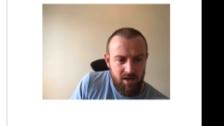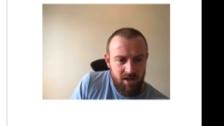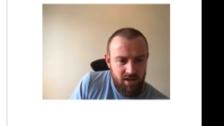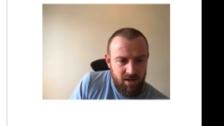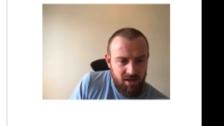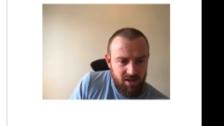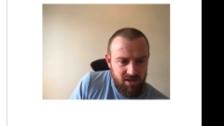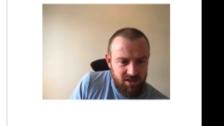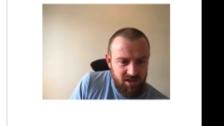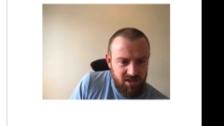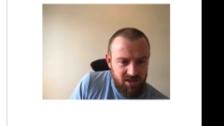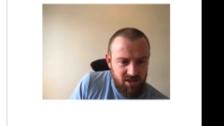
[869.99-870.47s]

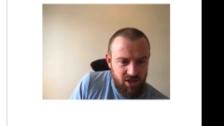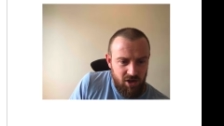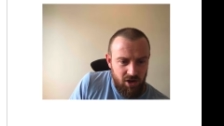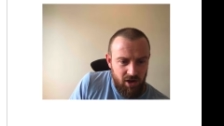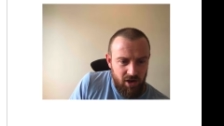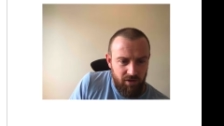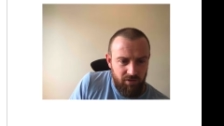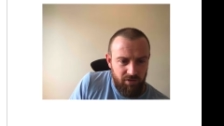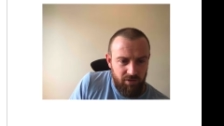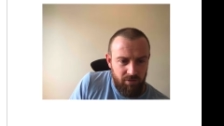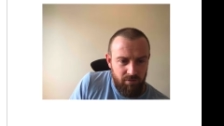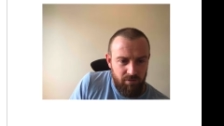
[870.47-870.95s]
because it's
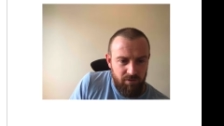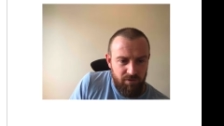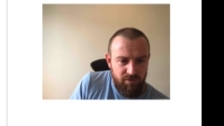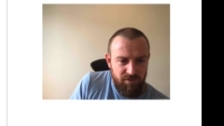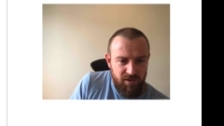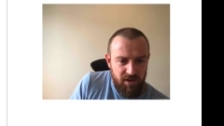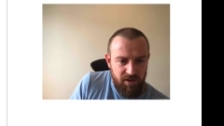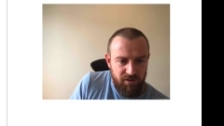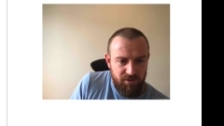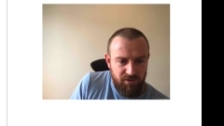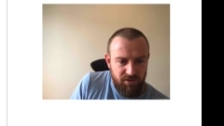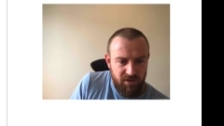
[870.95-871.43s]
going from
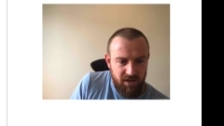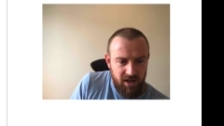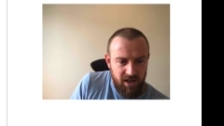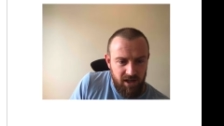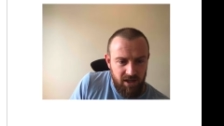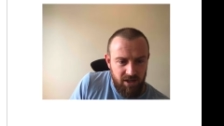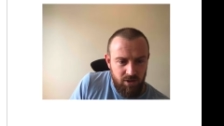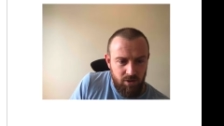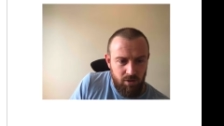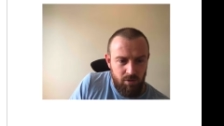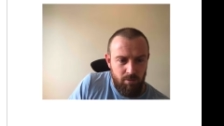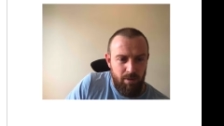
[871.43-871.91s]

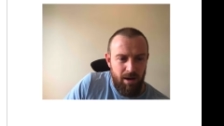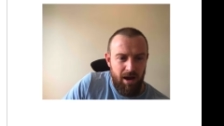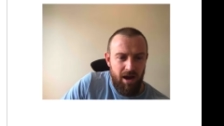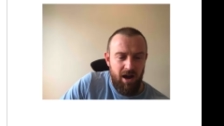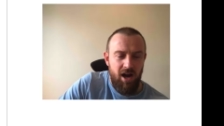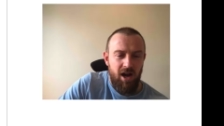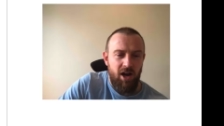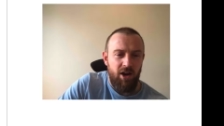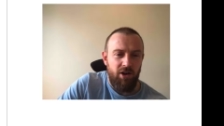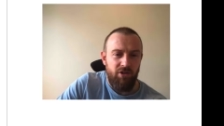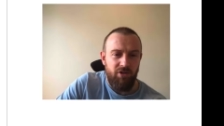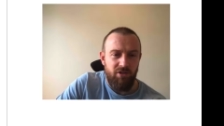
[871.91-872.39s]
50 to about
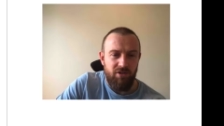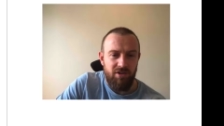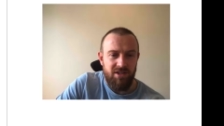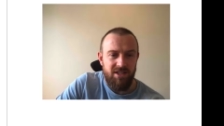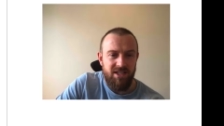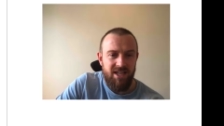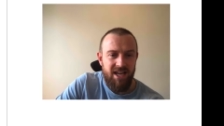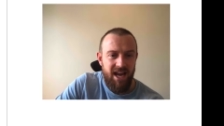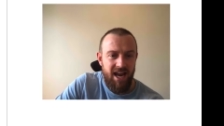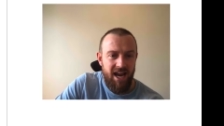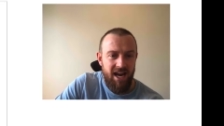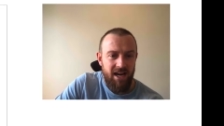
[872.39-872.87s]

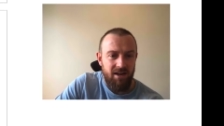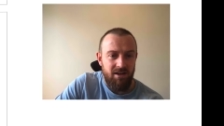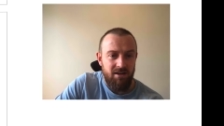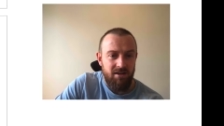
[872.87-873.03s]
110.